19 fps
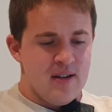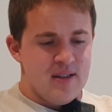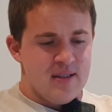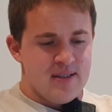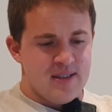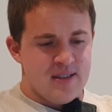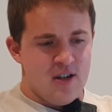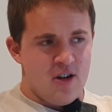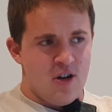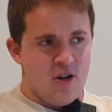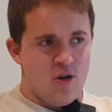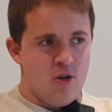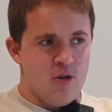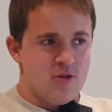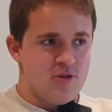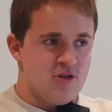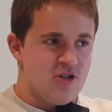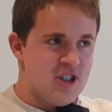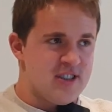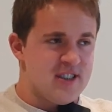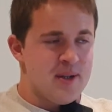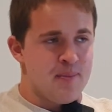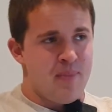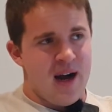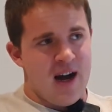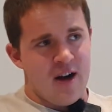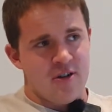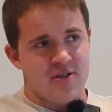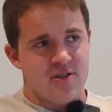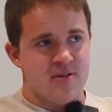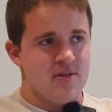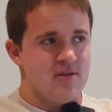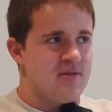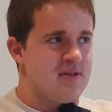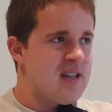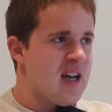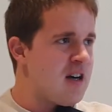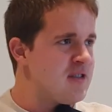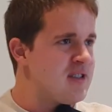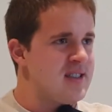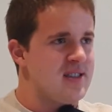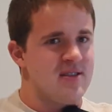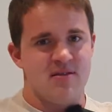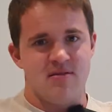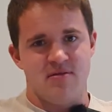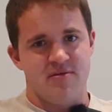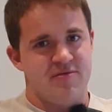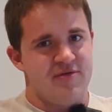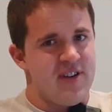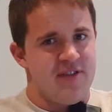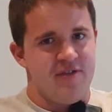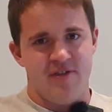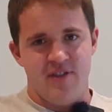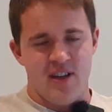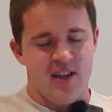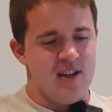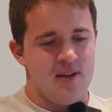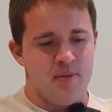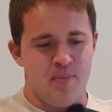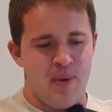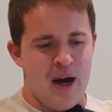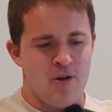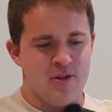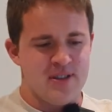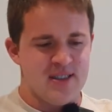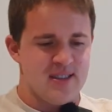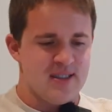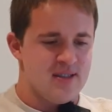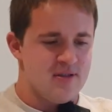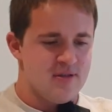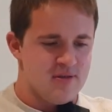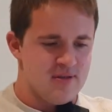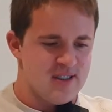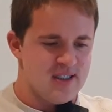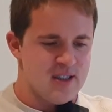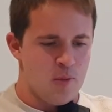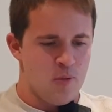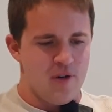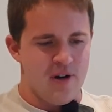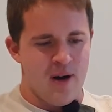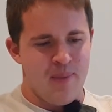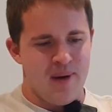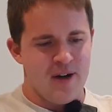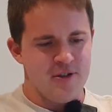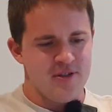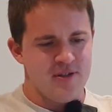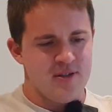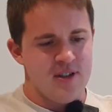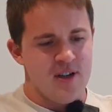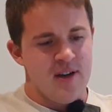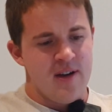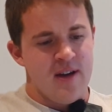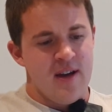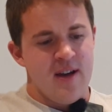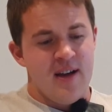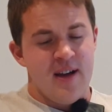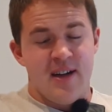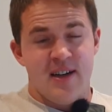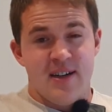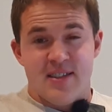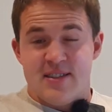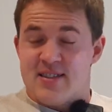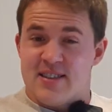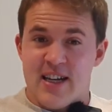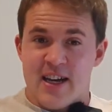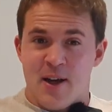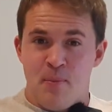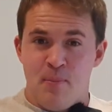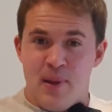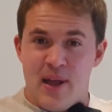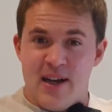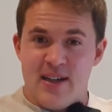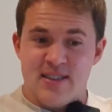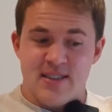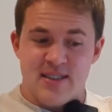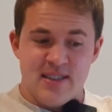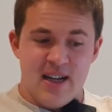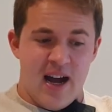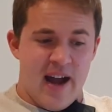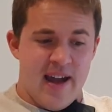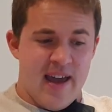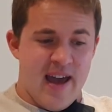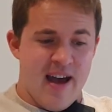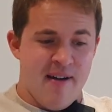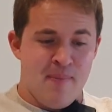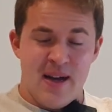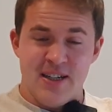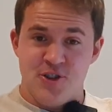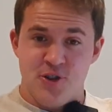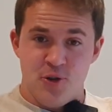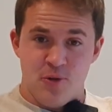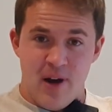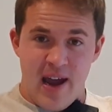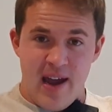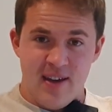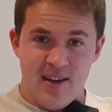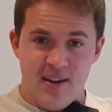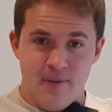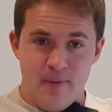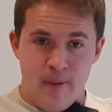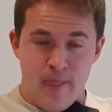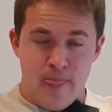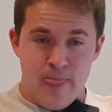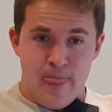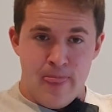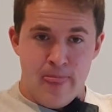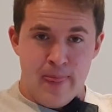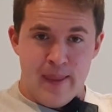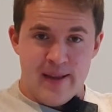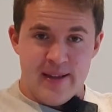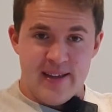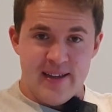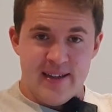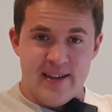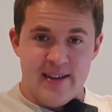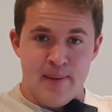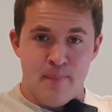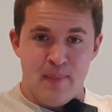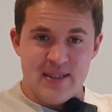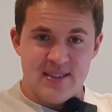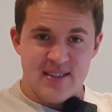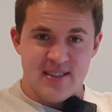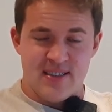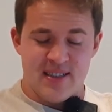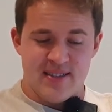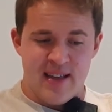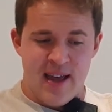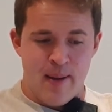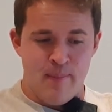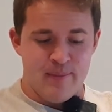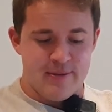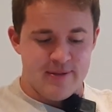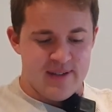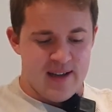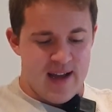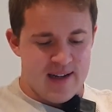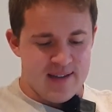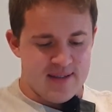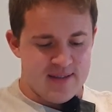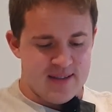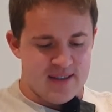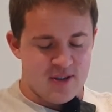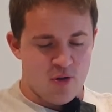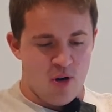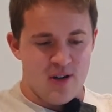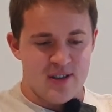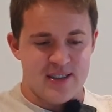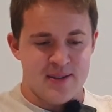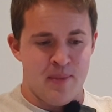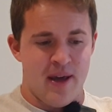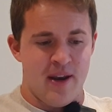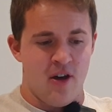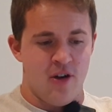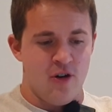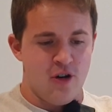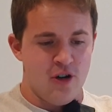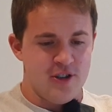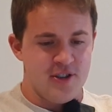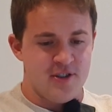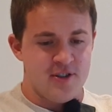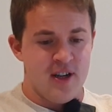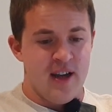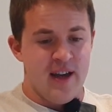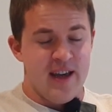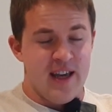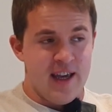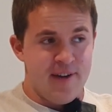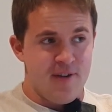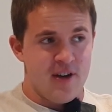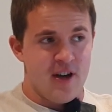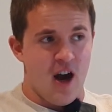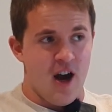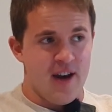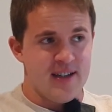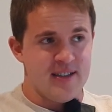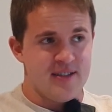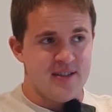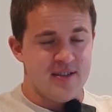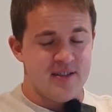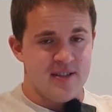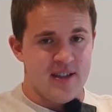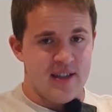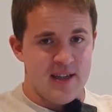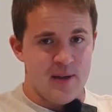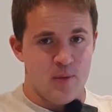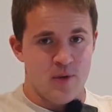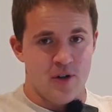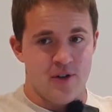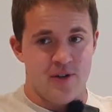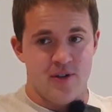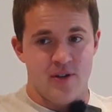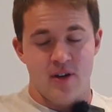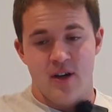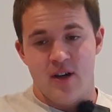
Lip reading: So just about 1,050 pounds, somewhere about. Second place, I have Matthew Ragg. He missed his attempt at the strongest man on earth. If he got it, he would